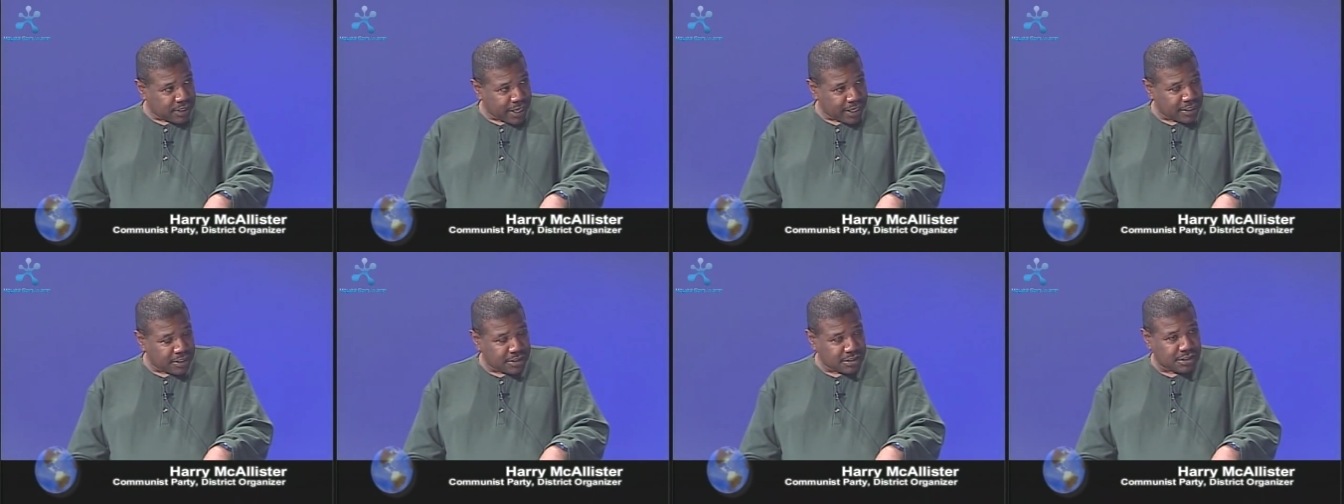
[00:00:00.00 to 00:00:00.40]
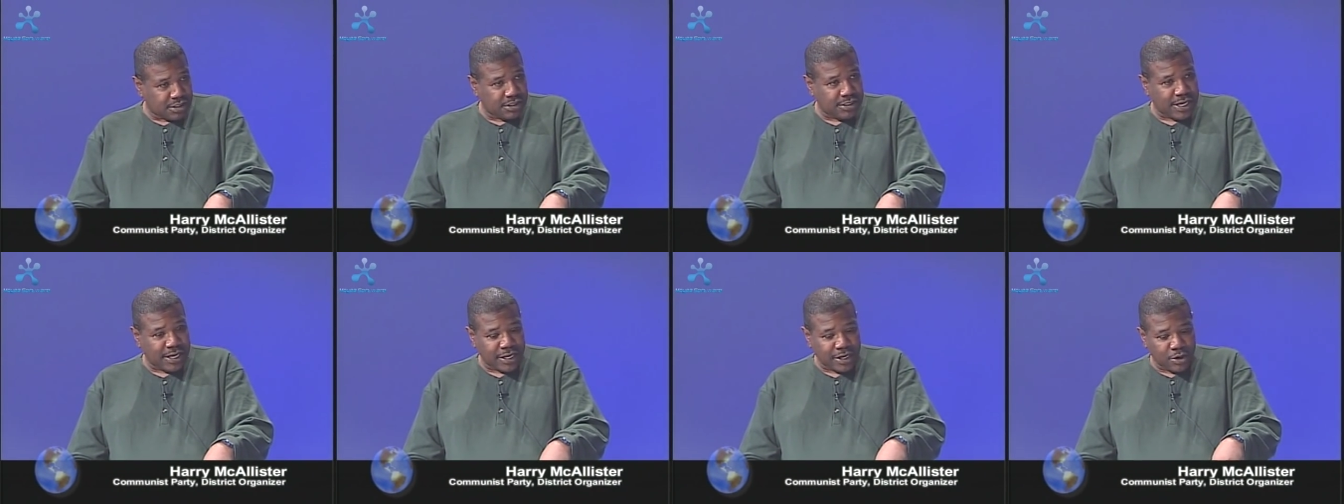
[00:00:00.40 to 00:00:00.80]
like he's
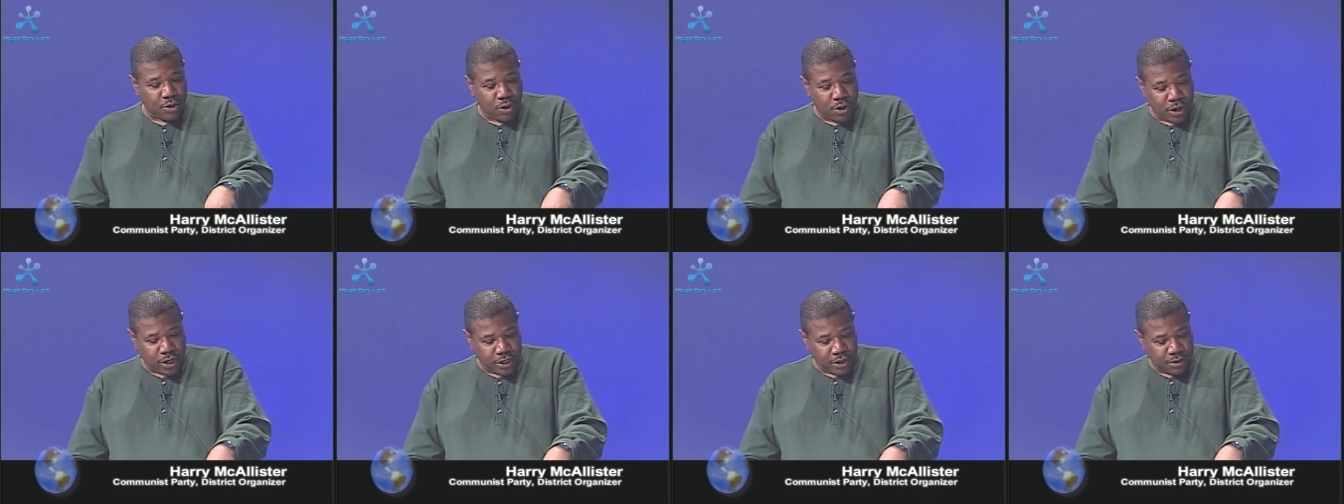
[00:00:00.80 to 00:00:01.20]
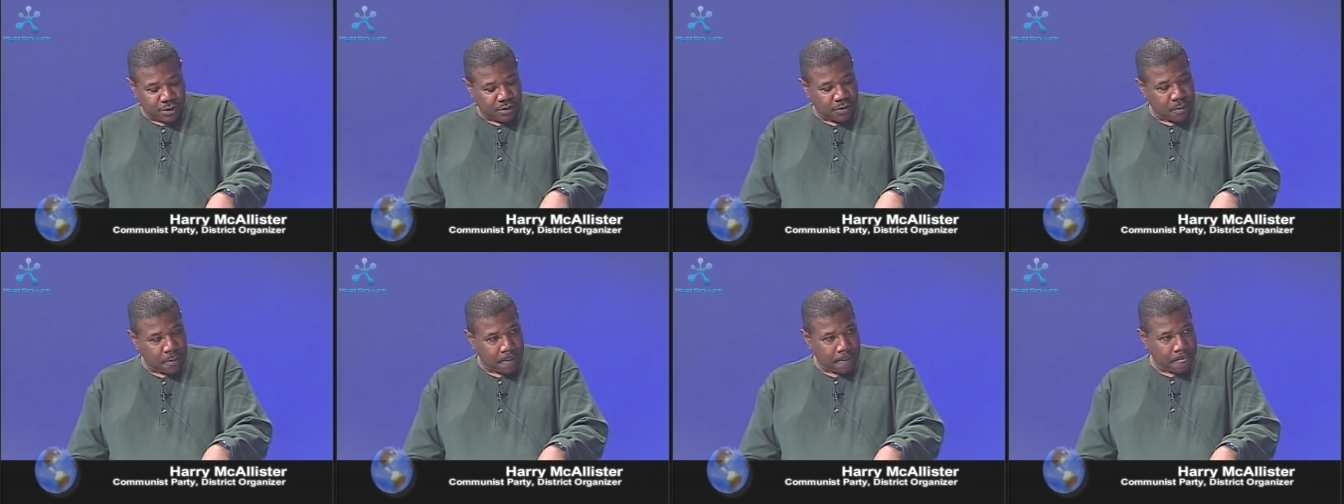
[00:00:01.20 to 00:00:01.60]
selling
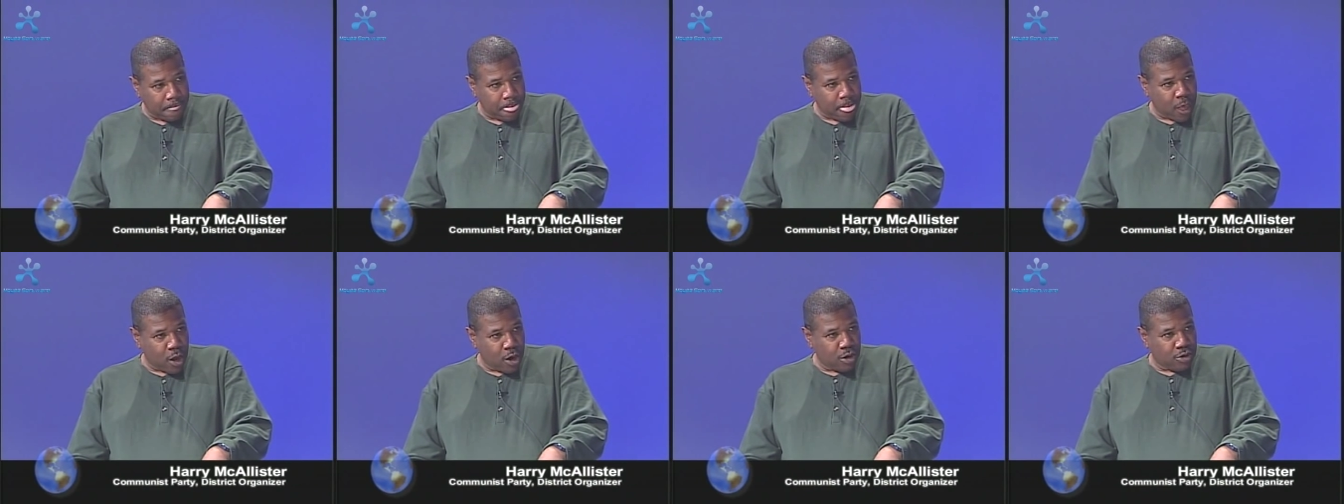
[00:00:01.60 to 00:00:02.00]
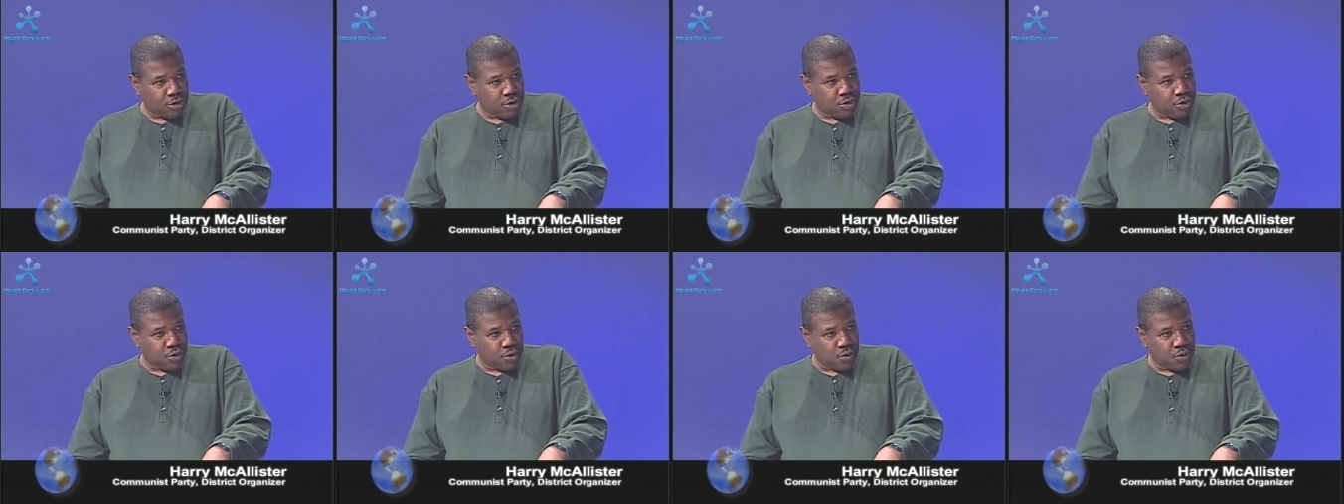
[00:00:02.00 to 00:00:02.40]
oil
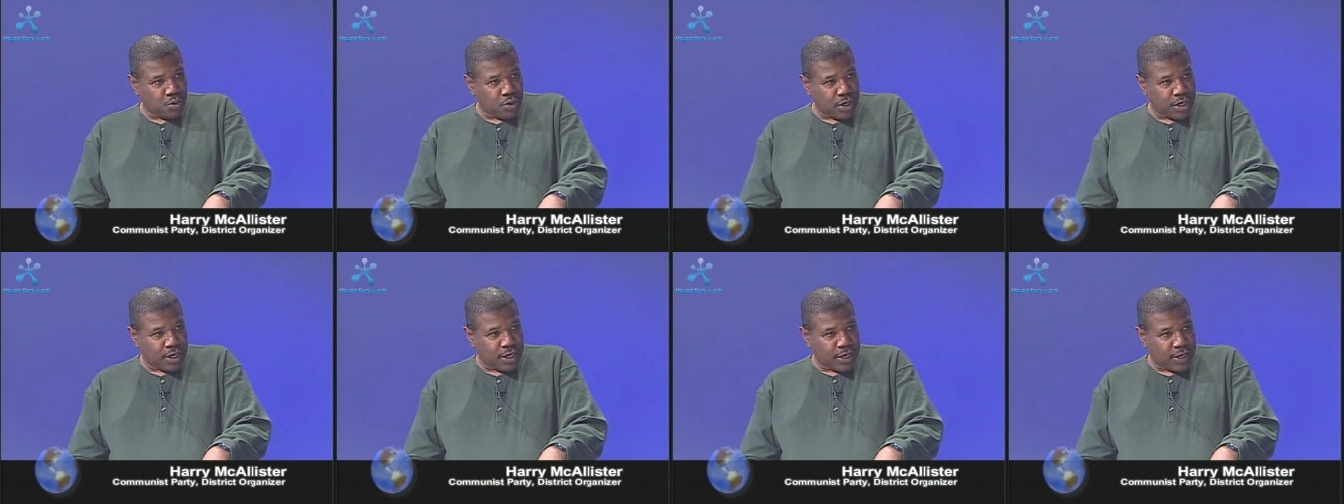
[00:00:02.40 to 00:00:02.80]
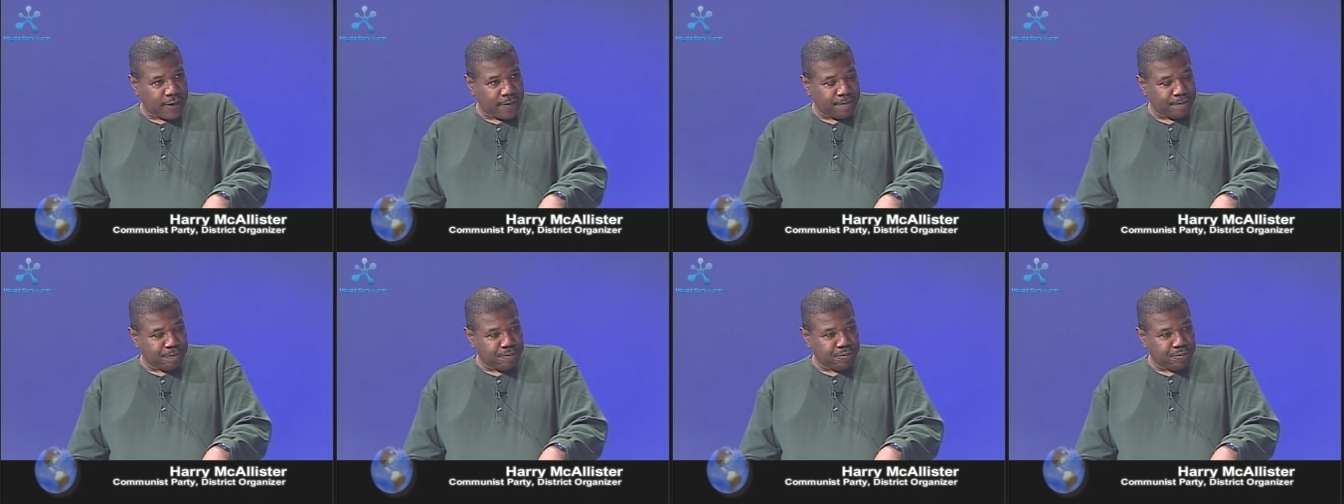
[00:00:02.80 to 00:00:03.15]
to uh,